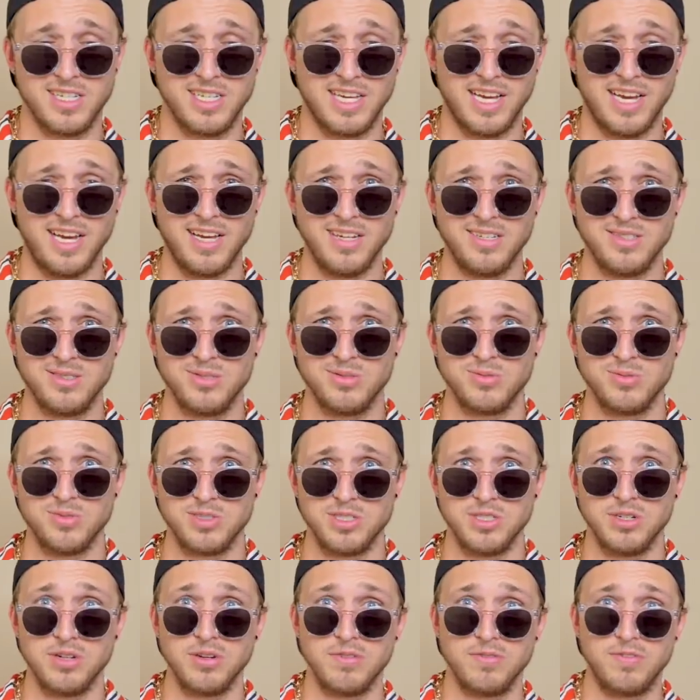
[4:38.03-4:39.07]
Yeah?
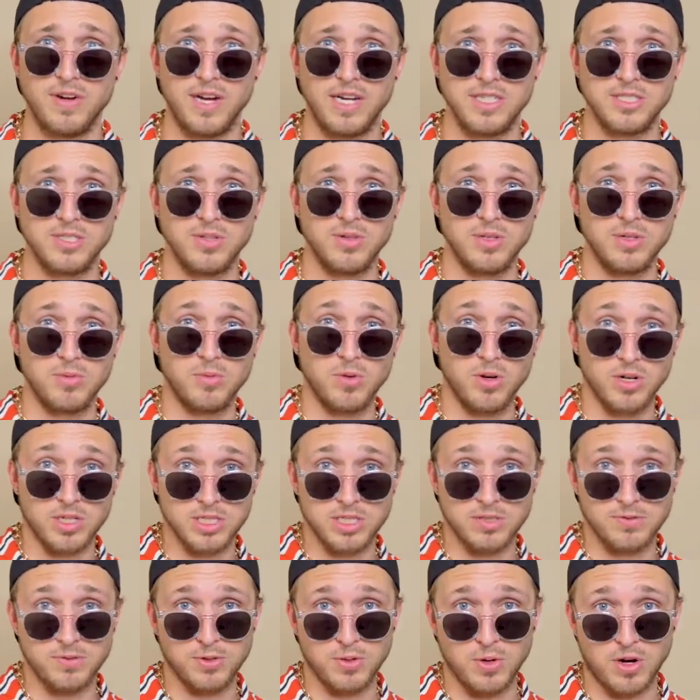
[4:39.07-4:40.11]
Well, your advice only
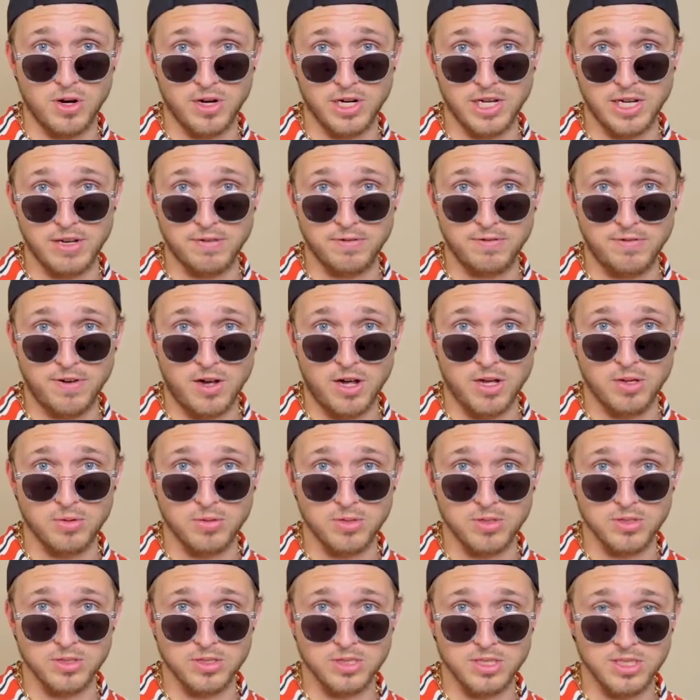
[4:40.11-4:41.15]
works if you already have
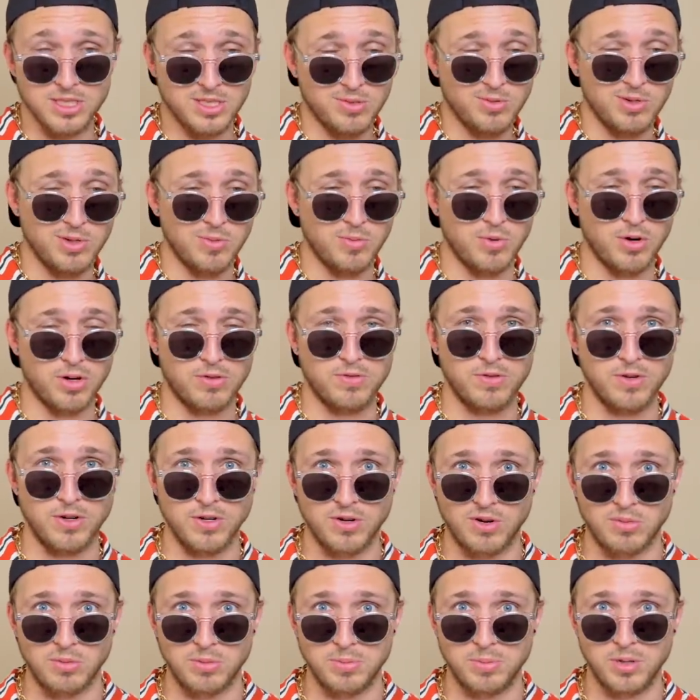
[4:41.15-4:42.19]
followers. It wouldn't work for a
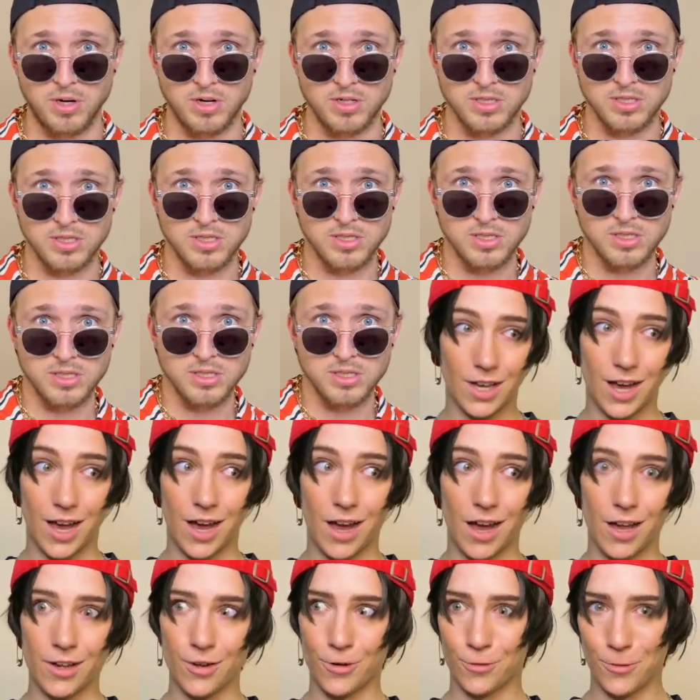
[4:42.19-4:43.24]
normal person.
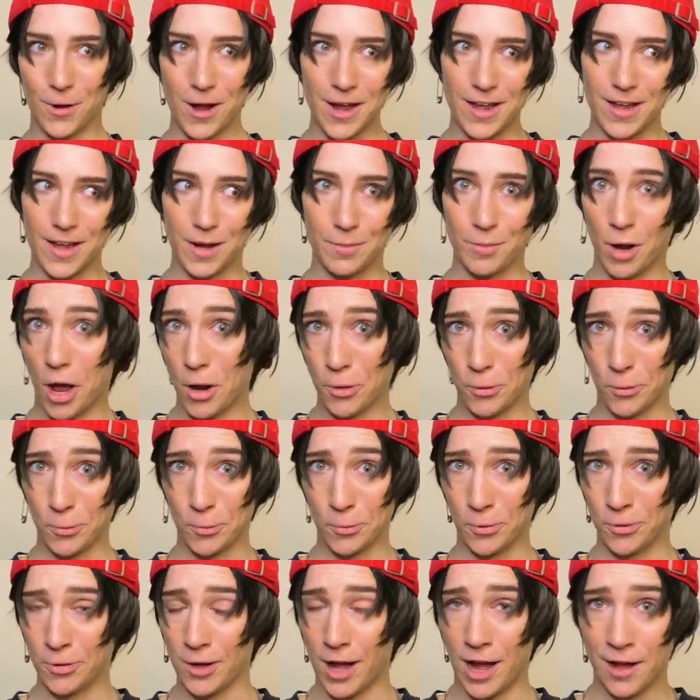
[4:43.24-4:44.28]
Uh, you're right. I'm not
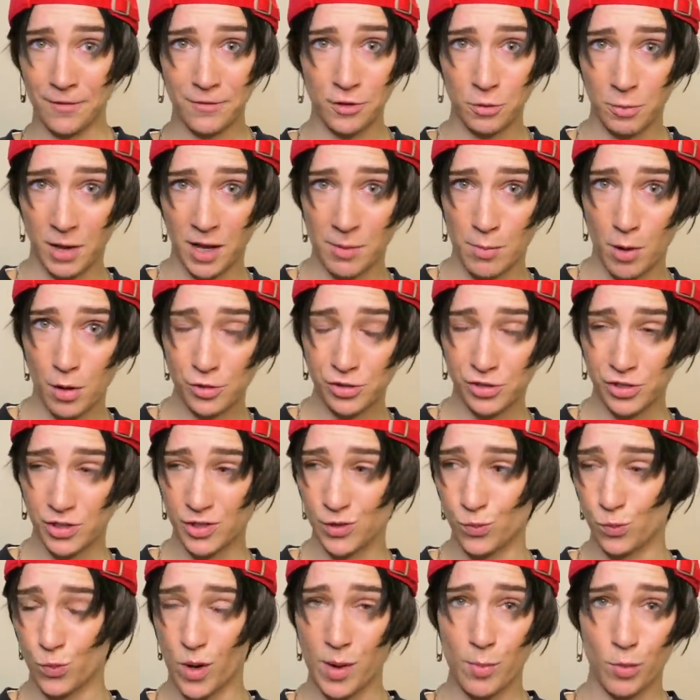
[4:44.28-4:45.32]
normal. I feel my
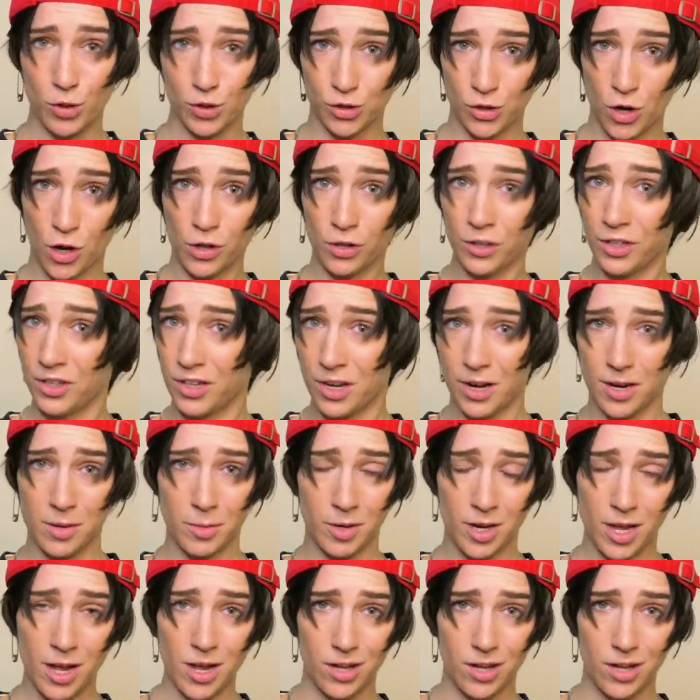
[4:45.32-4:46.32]
emotions way more strongly than anybody